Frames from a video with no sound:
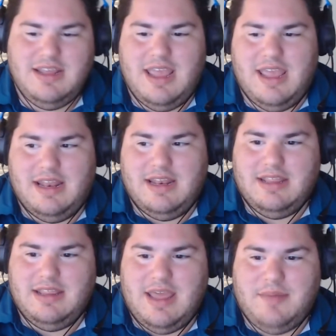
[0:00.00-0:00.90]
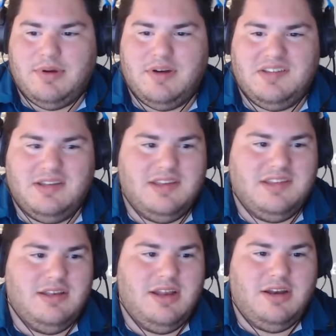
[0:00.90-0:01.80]
and that person
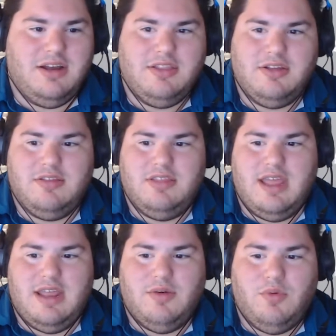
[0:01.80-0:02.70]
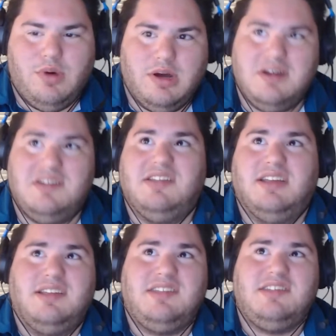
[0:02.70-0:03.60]
is none other than
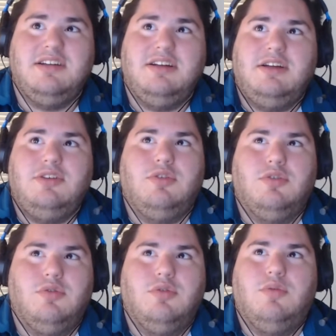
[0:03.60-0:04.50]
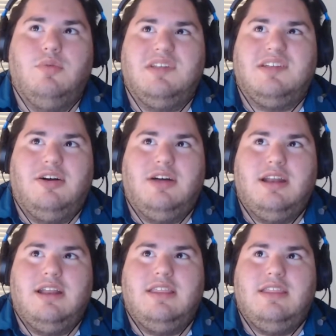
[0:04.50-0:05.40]
Waterslice, who was
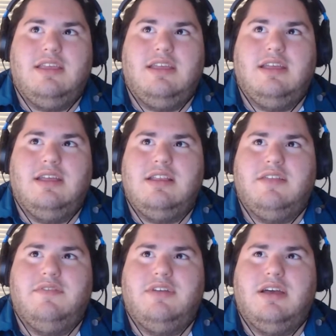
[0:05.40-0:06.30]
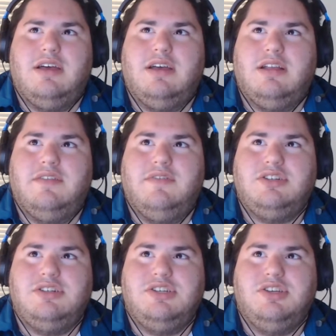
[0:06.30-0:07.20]
on the
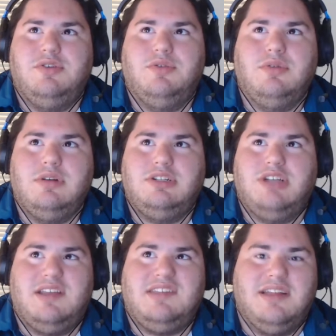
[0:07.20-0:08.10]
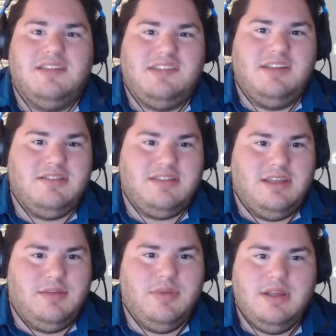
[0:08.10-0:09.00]
Division II Johnstown Steel
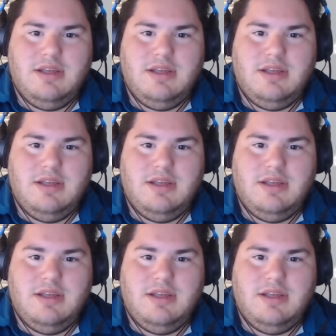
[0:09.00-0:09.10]
team,